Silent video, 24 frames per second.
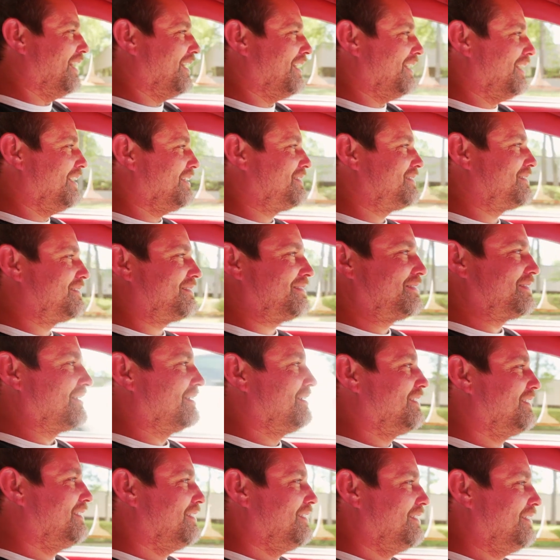It's,
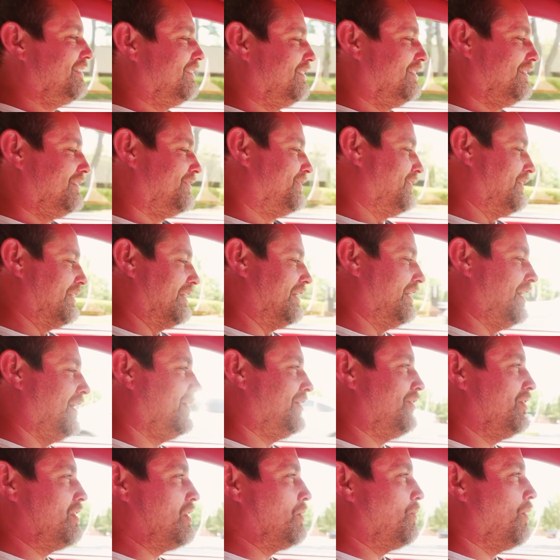I
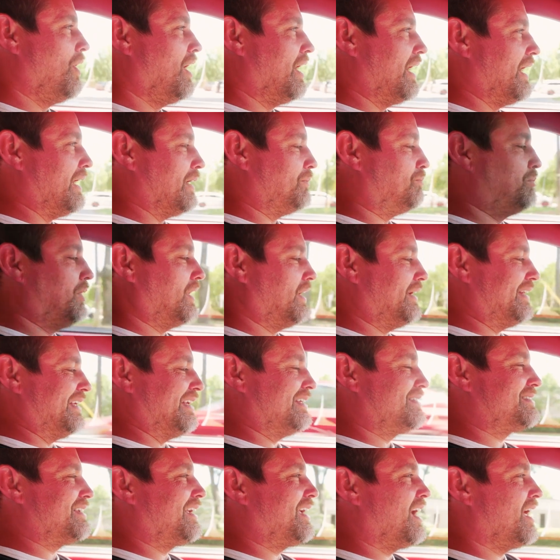don't know why, but
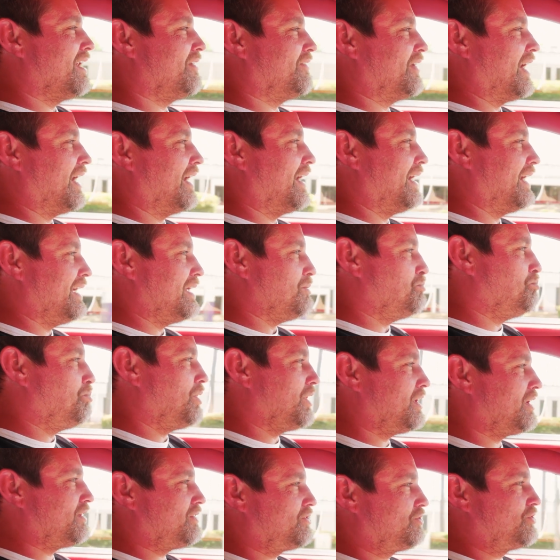it's a kind of a
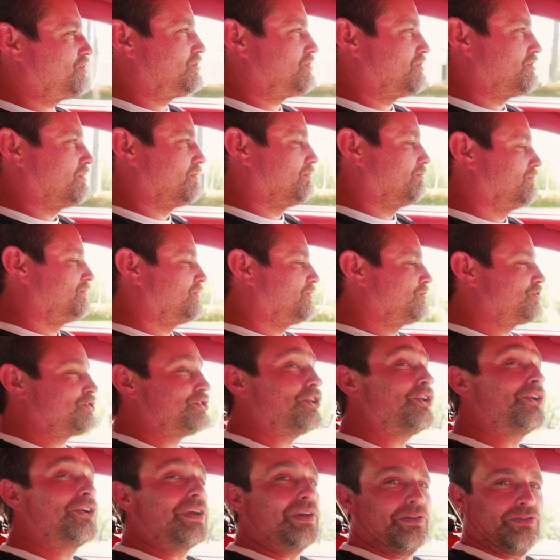high-pitch
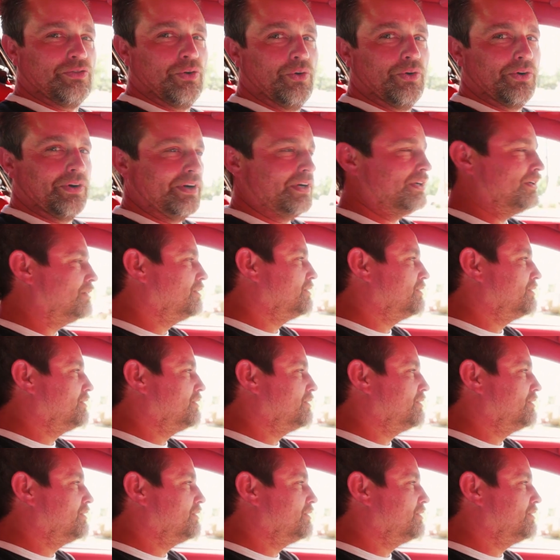circus horn.